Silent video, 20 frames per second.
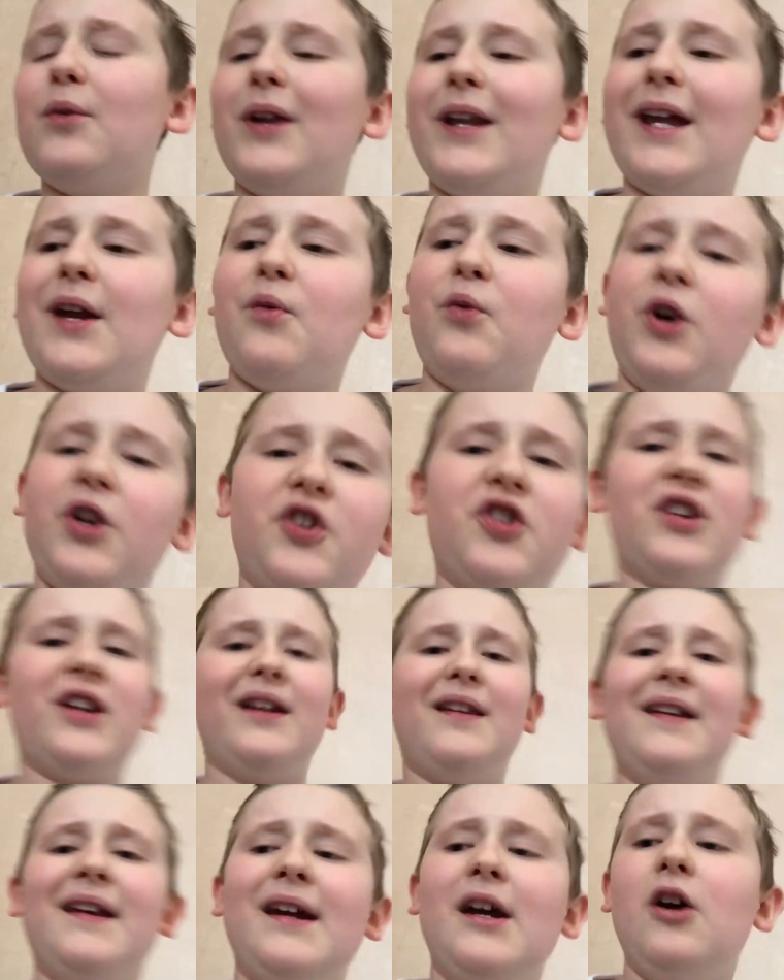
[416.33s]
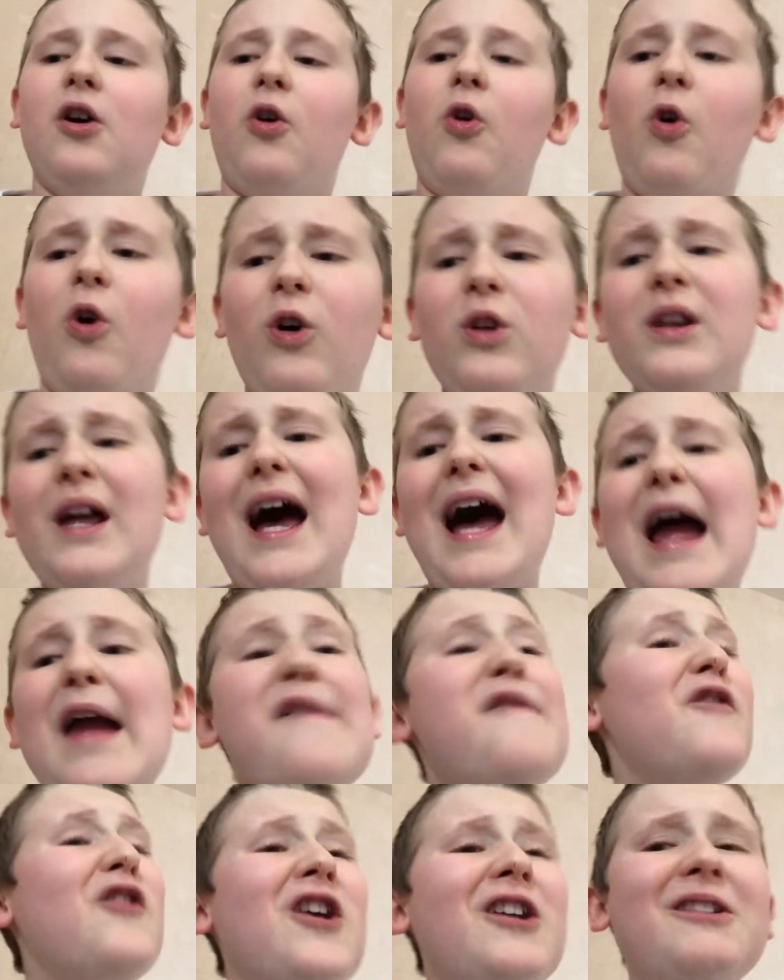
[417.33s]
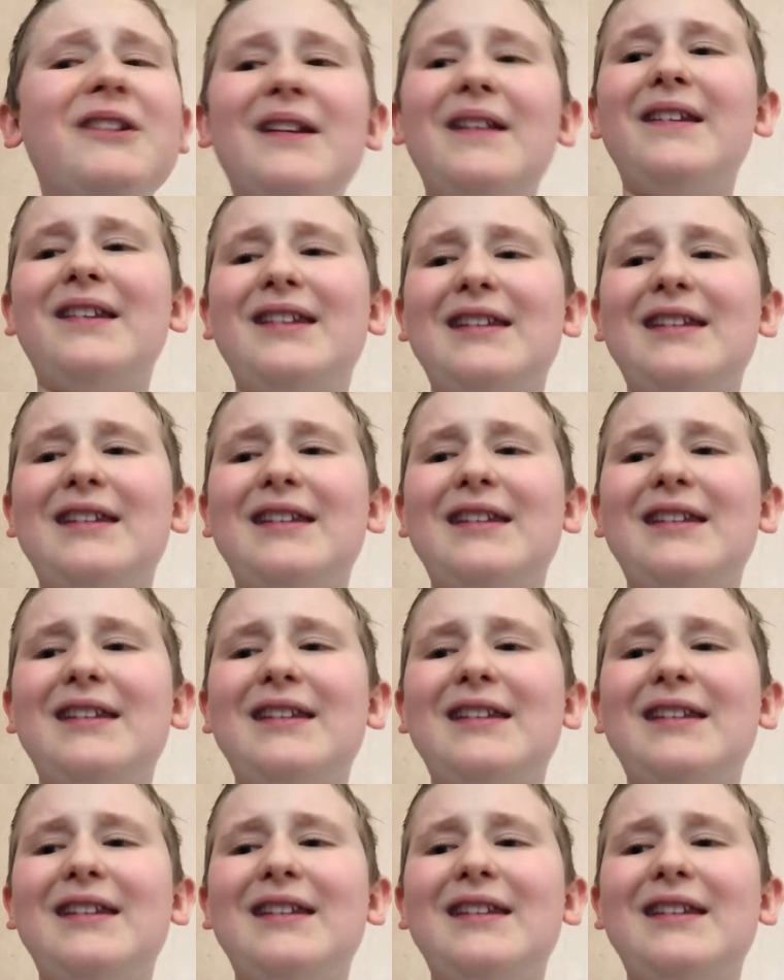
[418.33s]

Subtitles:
when I watched it all, I thought